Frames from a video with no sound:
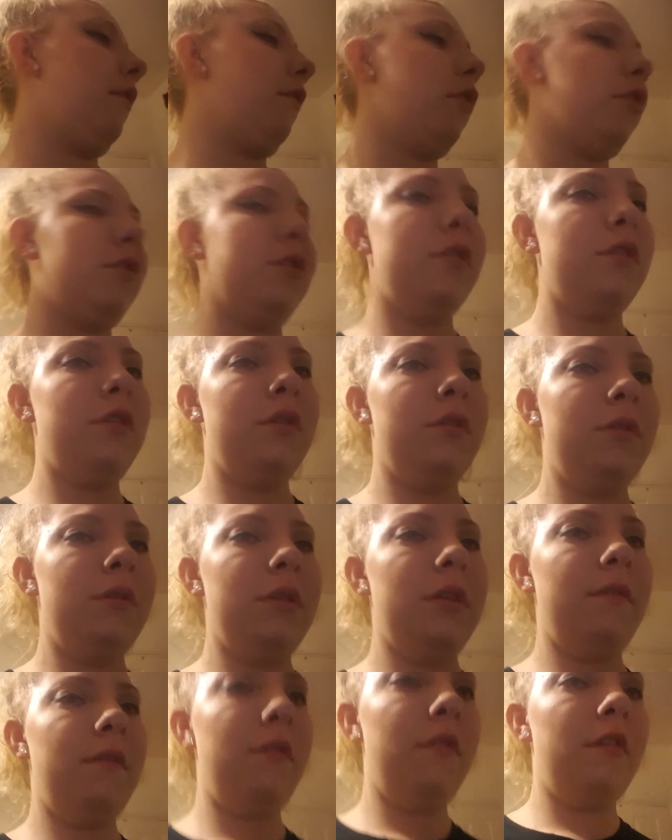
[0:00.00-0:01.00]
I've got two
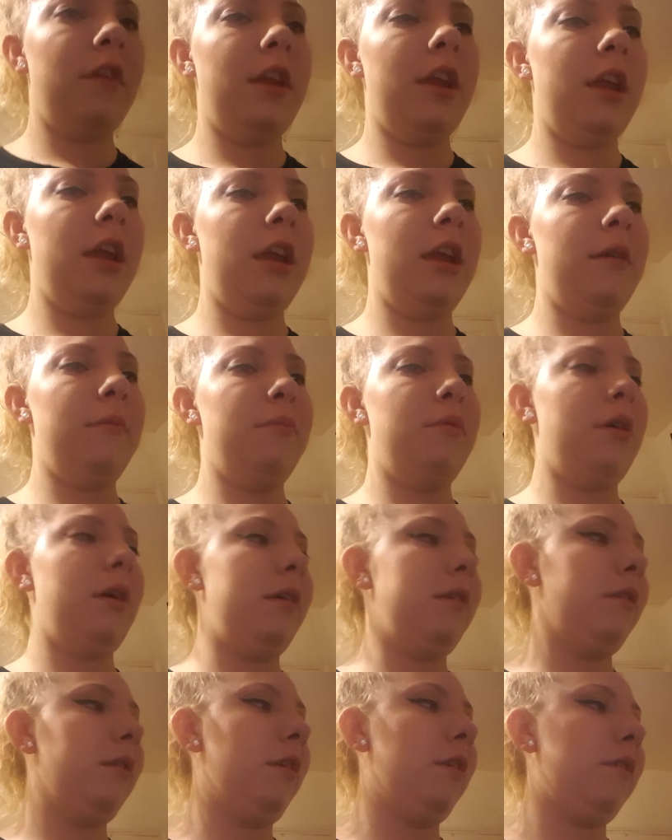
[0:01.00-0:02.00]
different heat
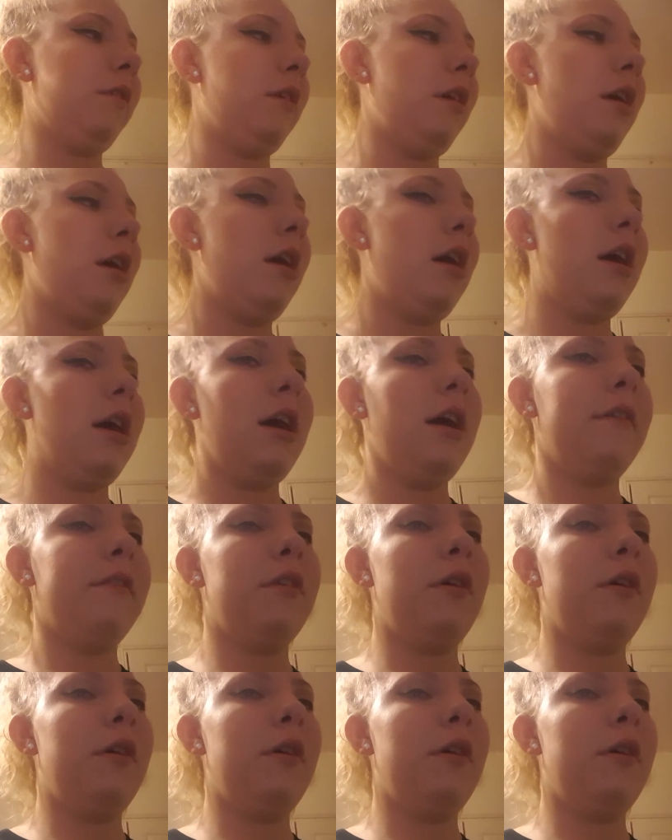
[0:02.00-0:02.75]
presses. I've